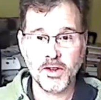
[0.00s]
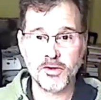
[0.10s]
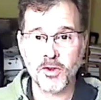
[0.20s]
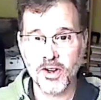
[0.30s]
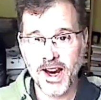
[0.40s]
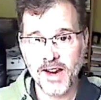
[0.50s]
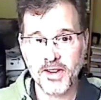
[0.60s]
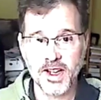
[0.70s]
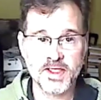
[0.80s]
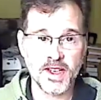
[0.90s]
you for
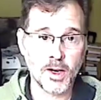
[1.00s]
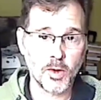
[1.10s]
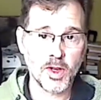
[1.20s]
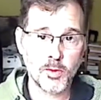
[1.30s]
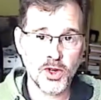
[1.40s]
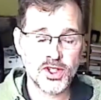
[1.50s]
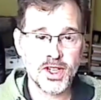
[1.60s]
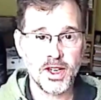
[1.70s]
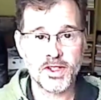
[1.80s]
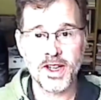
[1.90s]
having us today. I really
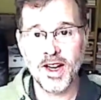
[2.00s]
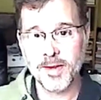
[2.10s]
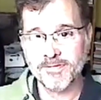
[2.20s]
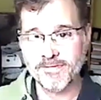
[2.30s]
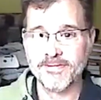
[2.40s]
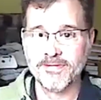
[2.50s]
appreciate your time.